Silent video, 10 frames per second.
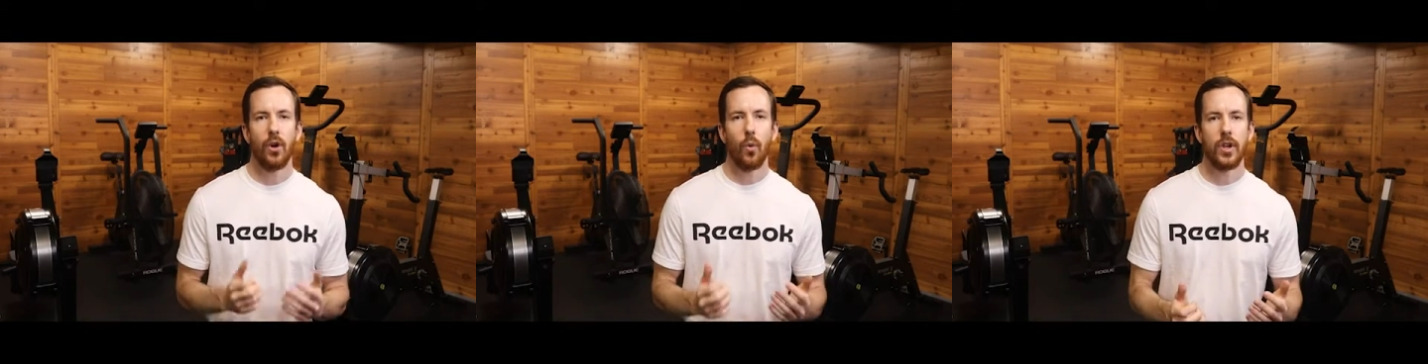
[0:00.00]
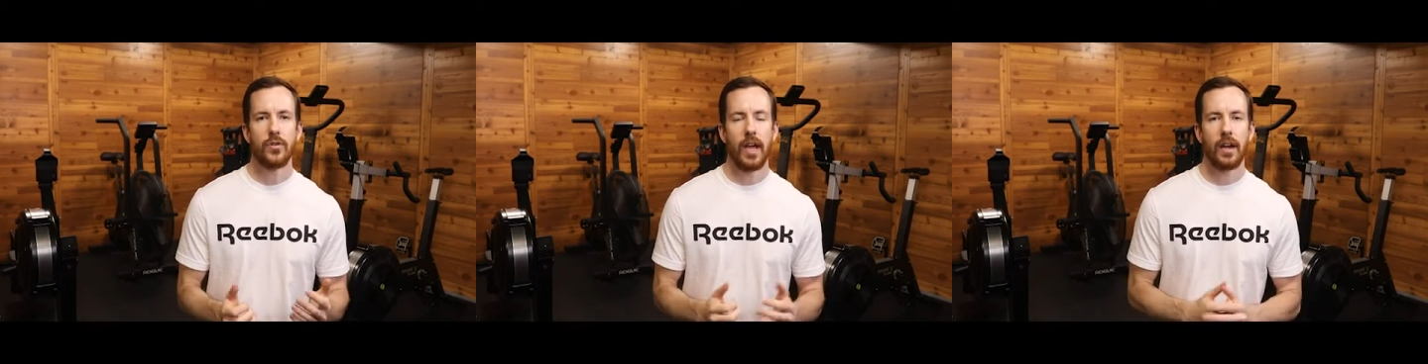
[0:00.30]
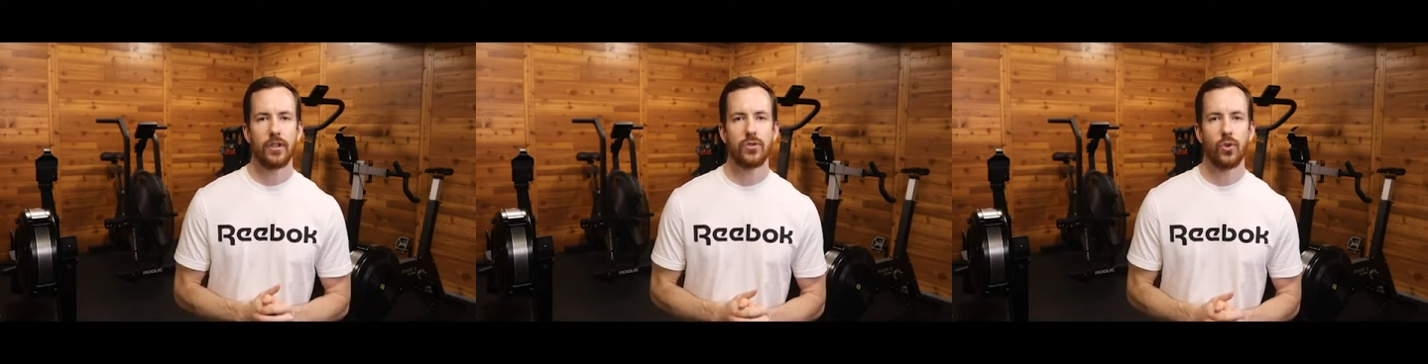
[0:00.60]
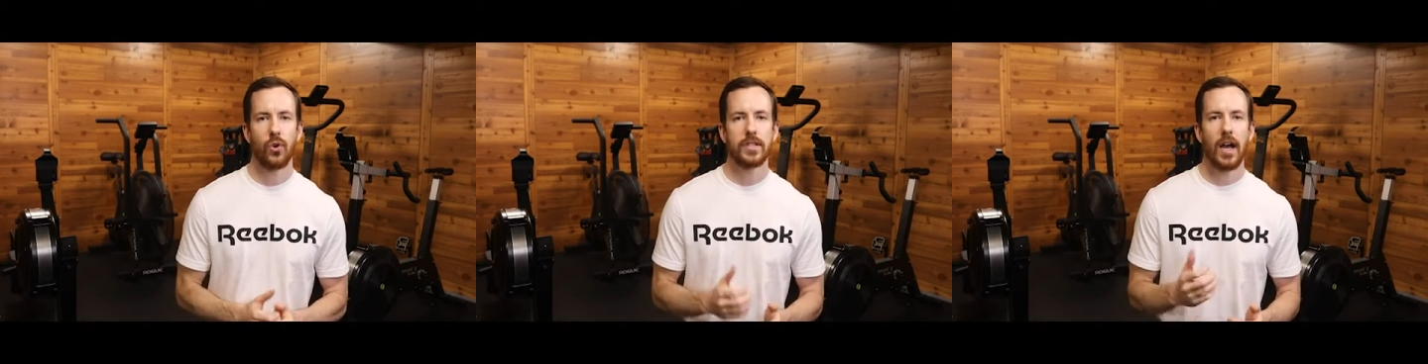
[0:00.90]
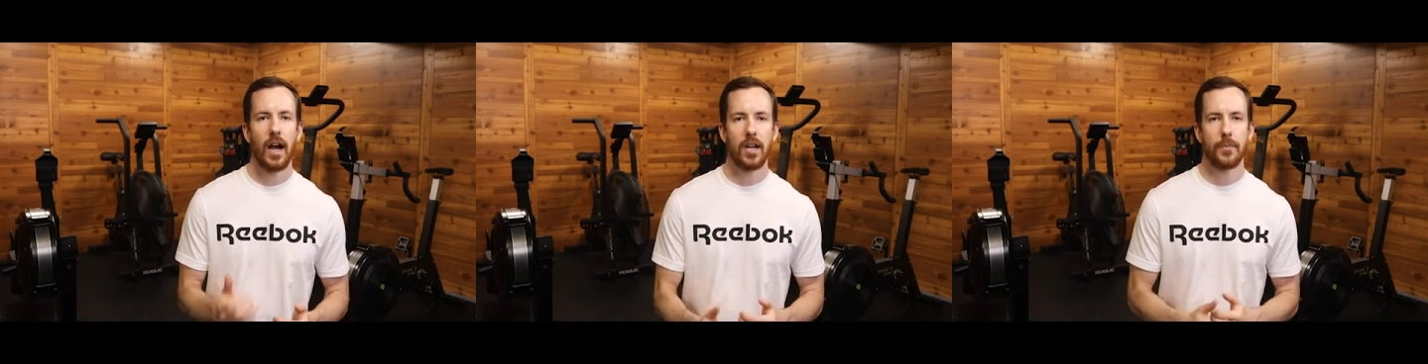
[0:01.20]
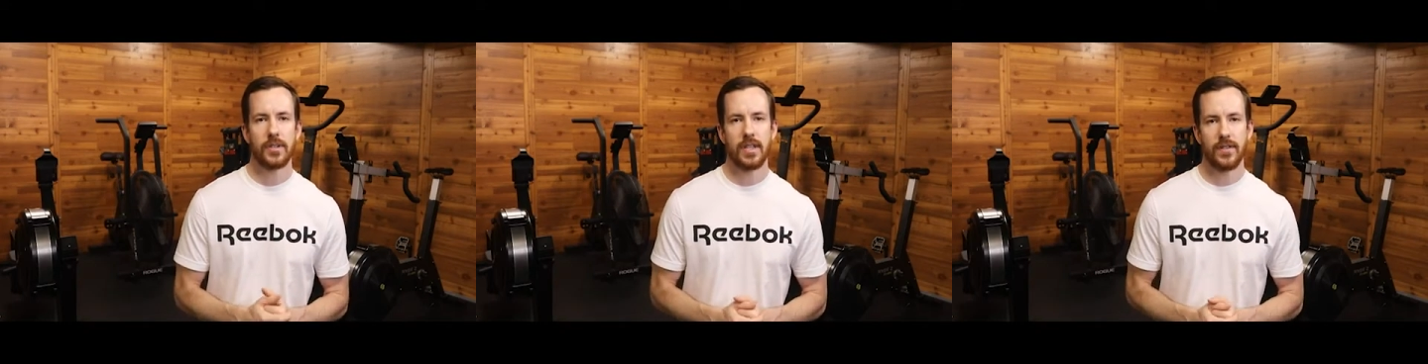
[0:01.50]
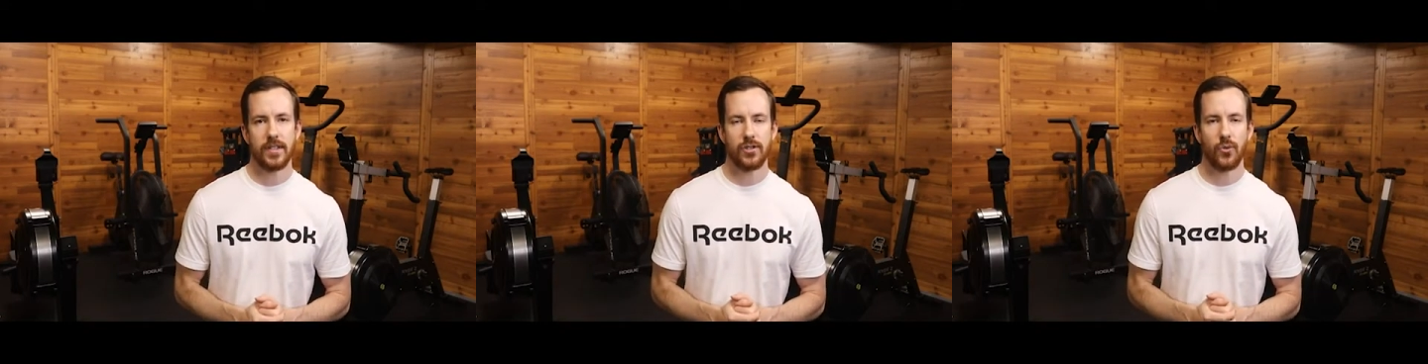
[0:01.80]
What you can control is how you perceive
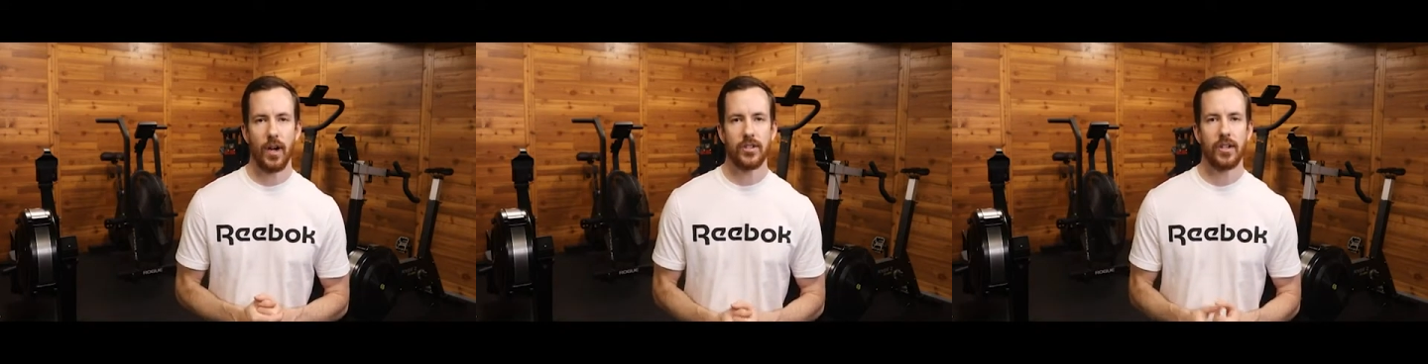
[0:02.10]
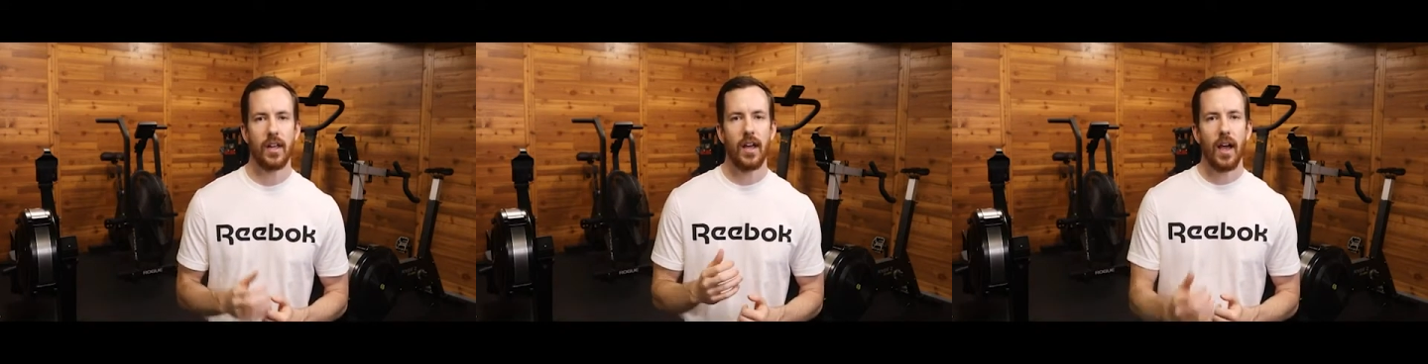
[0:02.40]
a situation,